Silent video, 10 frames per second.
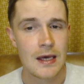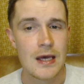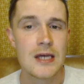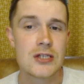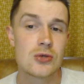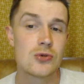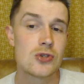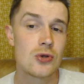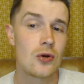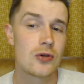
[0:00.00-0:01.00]
So
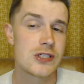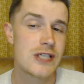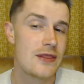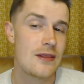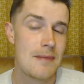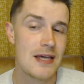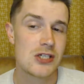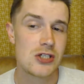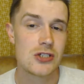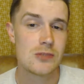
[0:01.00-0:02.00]
Saul sent the
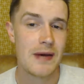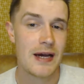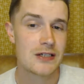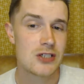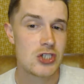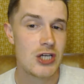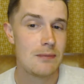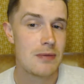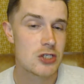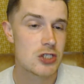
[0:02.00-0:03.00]
messengers back to
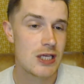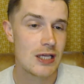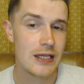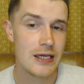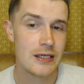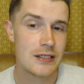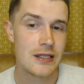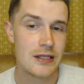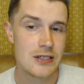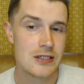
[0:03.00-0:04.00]
Jabesh Gilead
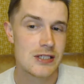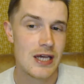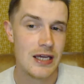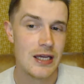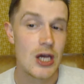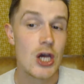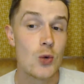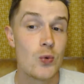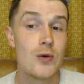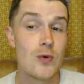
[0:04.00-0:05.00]
to say,
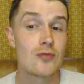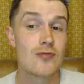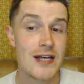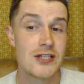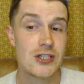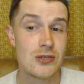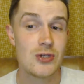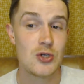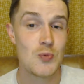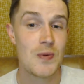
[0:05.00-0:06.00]
"We will rescue
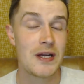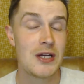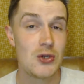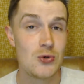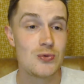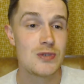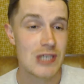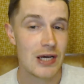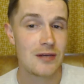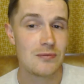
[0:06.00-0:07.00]
you by
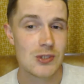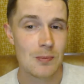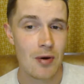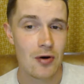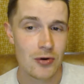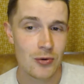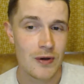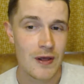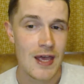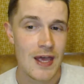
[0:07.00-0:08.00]
noontime tomorrow."
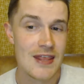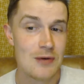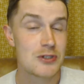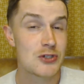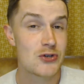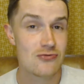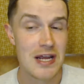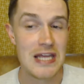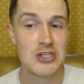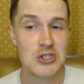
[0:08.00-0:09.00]
There was
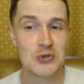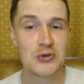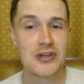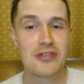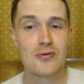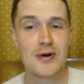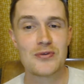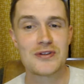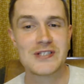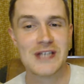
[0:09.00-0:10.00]
great joy throughout
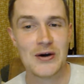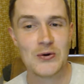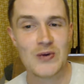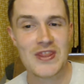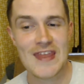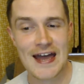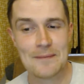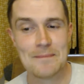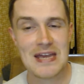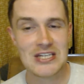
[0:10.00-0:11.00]
the town when that
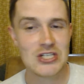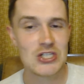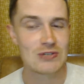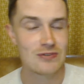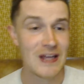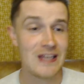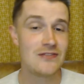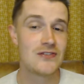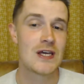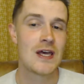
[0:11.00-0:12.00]
message
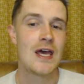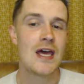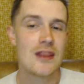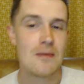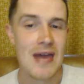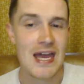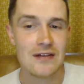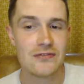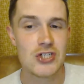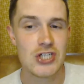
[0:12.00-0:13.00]
arrived. The men
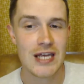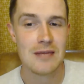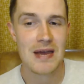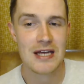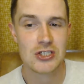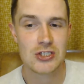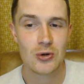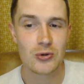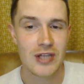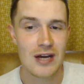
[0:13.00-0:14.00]
of Jabesh
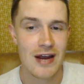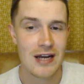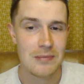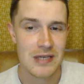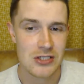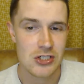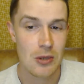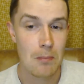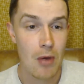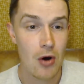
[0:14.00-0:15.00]
told their enemies,
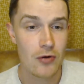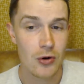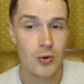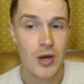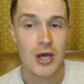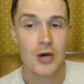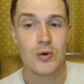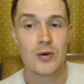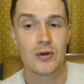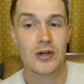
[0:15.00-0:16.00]
"Tomorrow we
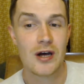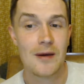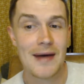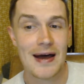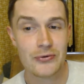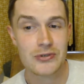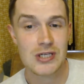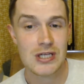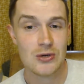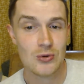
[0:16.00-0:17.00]
will come out to
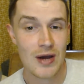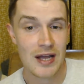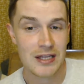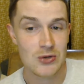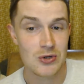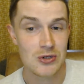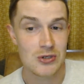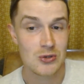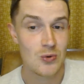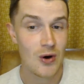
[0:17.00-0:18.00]
you, and you can
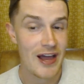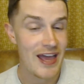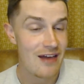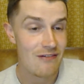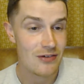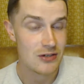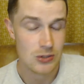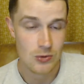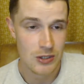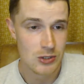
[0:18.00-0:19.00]
do whatever
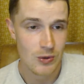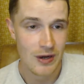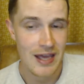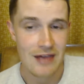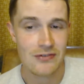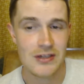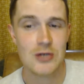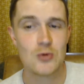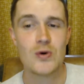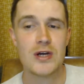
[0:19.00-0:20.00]

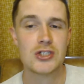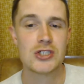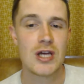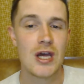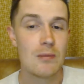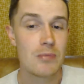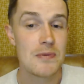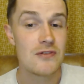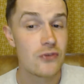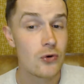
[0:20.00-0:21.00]
you wish." But
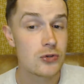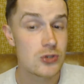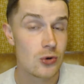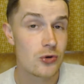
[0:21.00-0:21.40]
before dawn